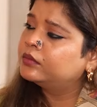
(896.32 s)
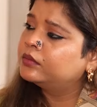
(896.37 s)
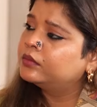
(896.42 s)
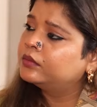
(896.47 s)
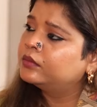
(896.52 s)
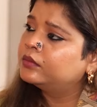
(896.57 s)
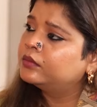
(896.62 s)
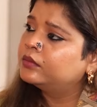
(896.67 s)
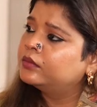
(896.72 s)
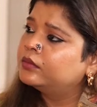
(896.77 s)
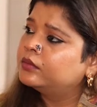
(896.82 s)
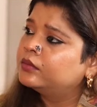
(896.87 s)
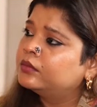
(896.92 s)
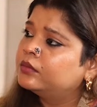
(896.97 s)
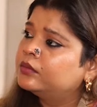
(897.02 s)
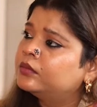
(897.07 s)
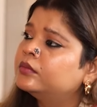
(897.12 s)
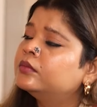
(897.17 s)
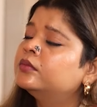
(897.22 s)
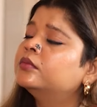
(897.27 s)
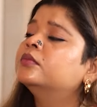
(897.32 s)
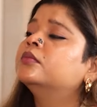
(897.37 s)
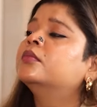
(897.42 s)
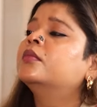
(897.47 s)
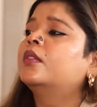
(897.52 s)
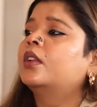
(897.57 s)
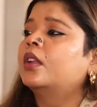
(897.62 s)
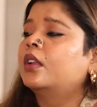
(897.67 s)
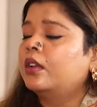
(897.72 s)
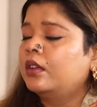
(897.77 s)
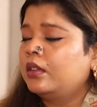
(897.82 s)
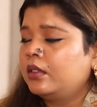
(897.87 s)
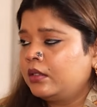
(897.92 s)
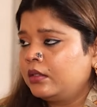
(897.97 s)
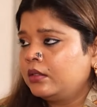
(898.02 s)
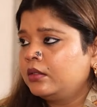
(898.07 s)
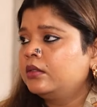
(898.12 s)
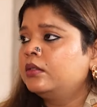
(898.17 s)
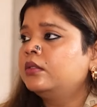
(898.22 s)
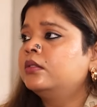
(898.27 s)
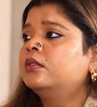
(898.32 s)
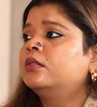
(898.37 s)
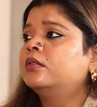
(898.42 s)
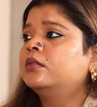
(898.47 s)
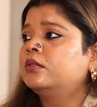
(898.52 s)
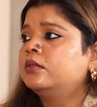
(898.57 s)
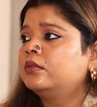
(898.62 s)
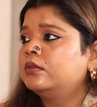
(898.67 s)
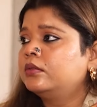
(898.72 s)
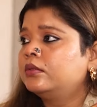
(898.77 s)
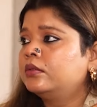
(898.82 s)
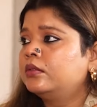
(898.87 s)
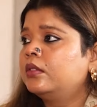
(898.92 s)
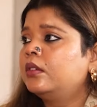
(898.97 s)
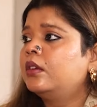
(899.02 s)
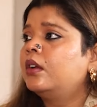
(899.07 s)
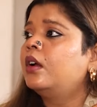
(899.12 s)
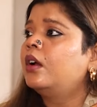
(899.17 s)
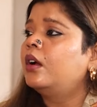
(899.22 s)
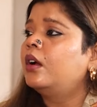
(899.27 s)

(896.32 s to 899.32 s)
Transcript: enough to meet your business goals? Is it scalable enough going forward?